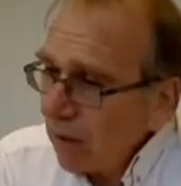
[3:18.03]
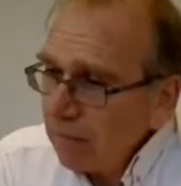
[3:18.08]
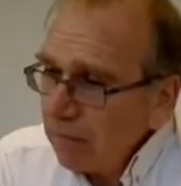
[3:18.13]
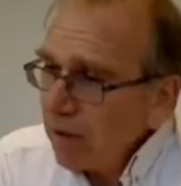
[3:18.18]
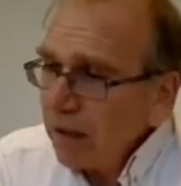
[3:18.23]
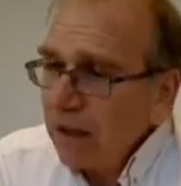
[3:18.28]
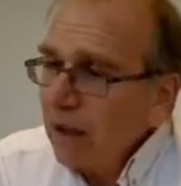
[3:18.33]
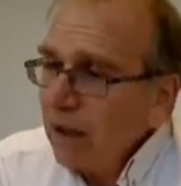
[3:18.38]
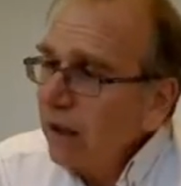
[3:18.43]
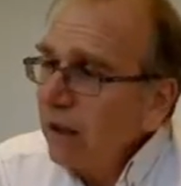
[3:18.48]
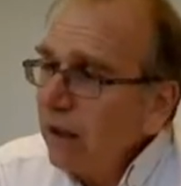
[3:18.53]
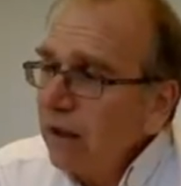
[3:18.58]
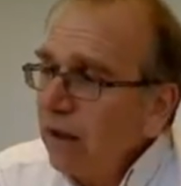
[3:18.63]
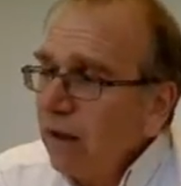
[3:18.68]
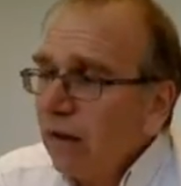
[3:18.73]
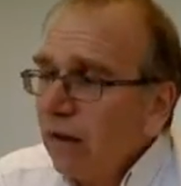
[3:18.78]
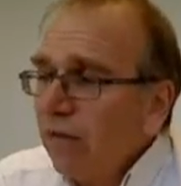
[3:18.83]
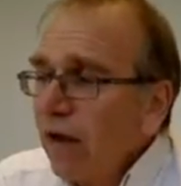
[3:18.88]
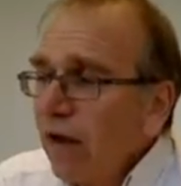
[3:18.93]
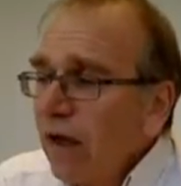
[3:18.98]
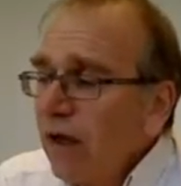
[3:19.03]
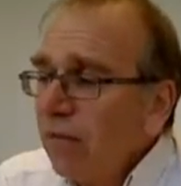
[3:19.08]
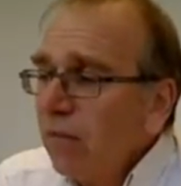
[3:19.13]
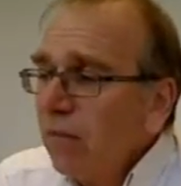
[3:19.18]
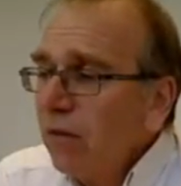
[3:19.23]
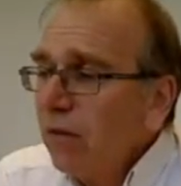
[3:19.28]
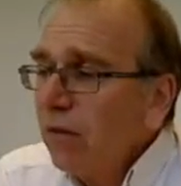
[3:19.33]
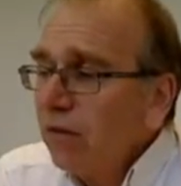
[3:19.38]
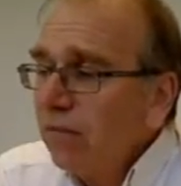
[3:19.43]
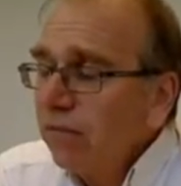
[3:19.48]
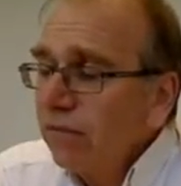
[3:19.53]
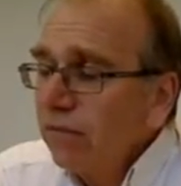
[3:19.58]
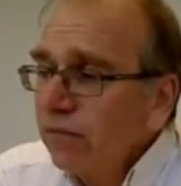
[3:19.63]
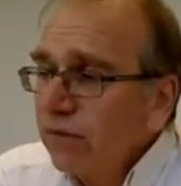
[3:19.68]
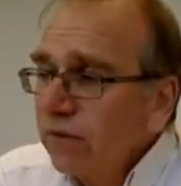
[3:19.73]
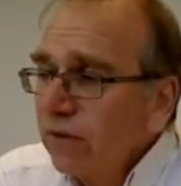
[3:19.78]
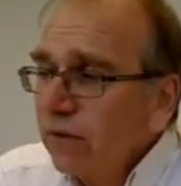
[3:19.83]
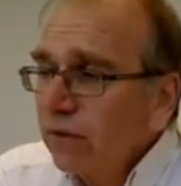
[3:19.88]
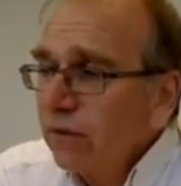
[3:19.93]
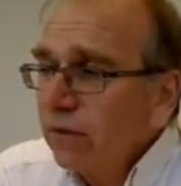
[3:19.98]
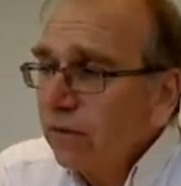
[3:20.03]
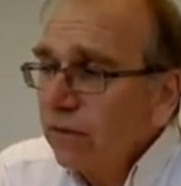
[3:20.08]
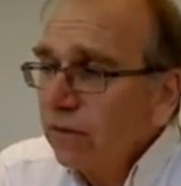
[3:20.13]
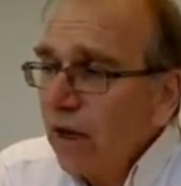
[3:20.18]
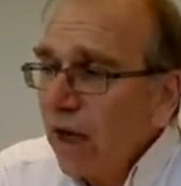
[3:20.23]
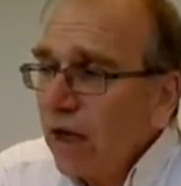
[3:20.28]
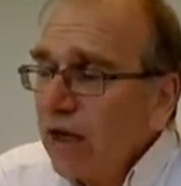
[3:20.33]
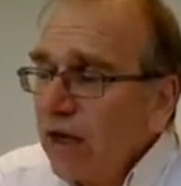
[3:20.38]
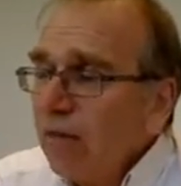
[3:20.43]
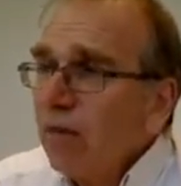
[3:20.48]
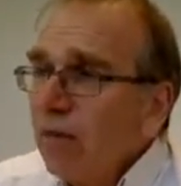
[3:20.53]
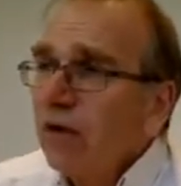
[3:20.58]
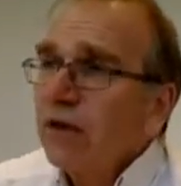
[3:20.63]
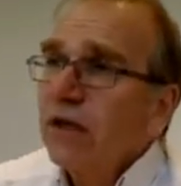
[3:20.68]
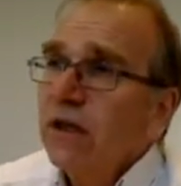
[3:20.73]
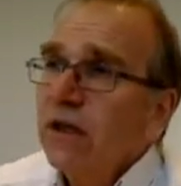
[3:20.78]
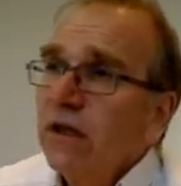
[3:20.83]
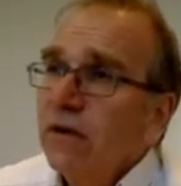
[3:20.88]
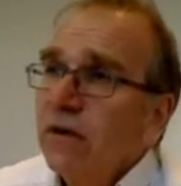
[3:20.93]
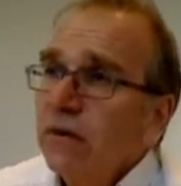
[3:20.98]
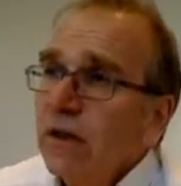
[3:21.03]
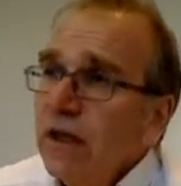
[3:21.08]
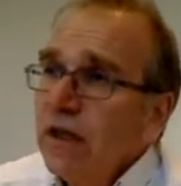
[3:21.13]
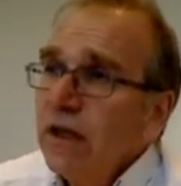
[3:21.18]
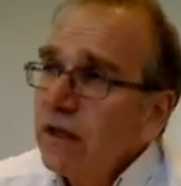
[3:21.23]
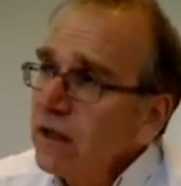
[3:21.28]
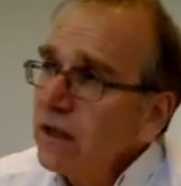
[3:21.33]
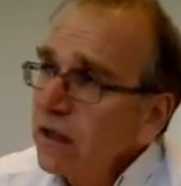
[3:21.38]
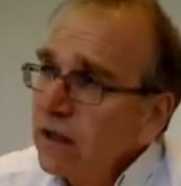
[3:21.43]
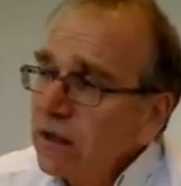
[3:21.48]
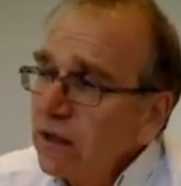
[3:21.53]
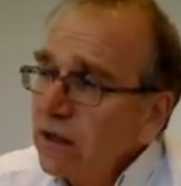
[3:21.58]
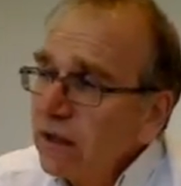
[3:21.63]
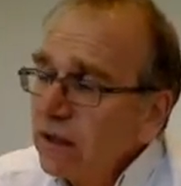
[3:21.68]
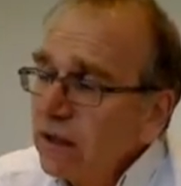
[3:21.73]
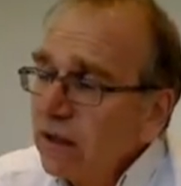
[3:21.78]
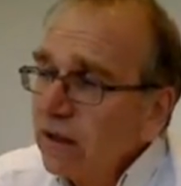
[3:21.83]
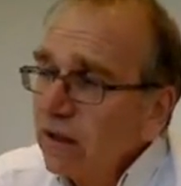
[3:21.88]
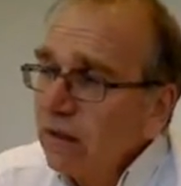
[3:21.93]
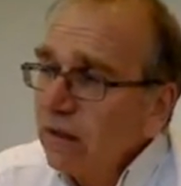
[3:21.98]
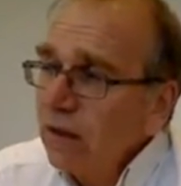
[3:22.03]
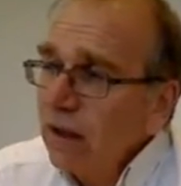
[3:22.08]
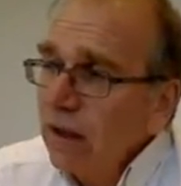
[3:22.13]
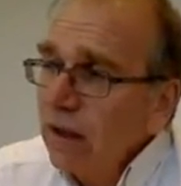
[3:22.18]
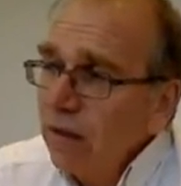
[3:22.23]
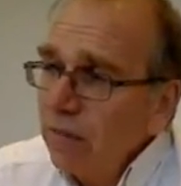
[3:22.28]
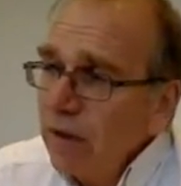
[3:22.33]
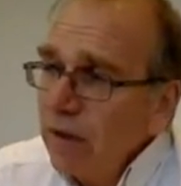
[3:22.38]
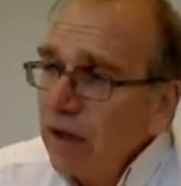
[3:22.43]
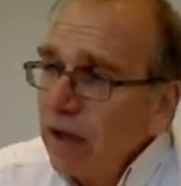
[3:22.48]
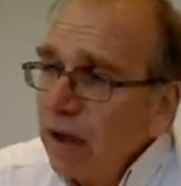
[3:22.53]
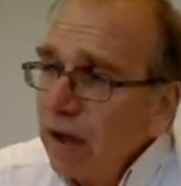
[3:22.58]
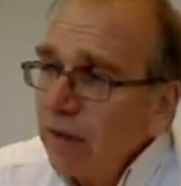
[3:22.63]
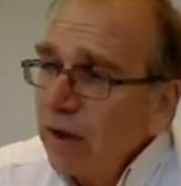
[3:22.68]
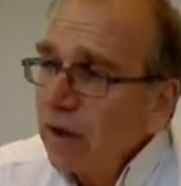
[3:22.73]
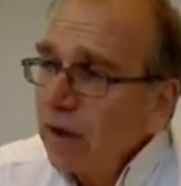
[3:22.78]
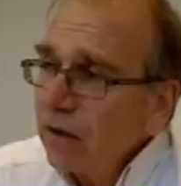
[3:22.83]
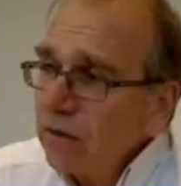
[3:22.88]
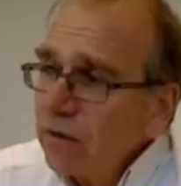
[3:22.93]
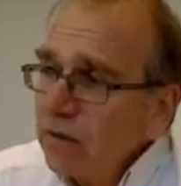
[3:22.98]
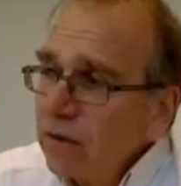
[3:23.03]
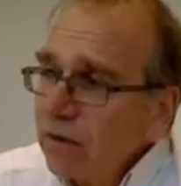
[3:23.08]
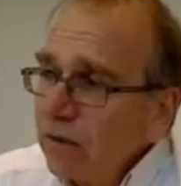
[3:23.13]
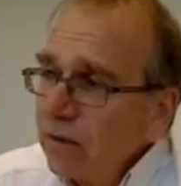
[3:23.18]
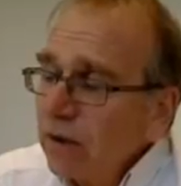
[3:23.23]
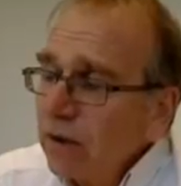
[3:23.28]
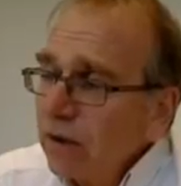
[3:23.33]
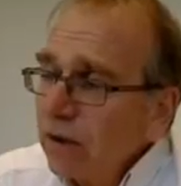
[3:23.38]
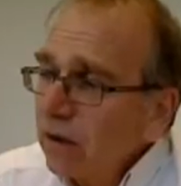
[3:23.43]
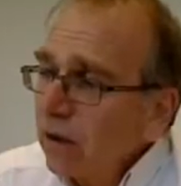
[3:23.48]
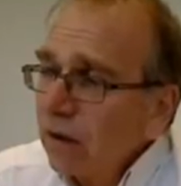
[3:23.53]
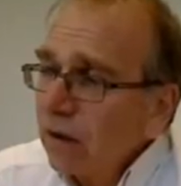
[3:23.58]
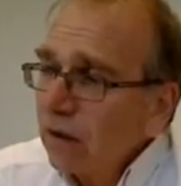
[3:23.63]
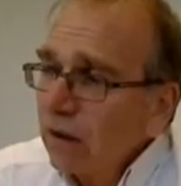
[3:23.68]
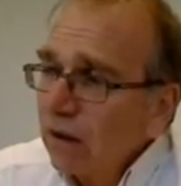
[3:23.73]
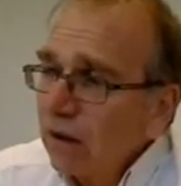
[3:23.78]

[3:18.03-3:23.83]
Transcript: publicly available to anybody who needs it, and it'll be going onto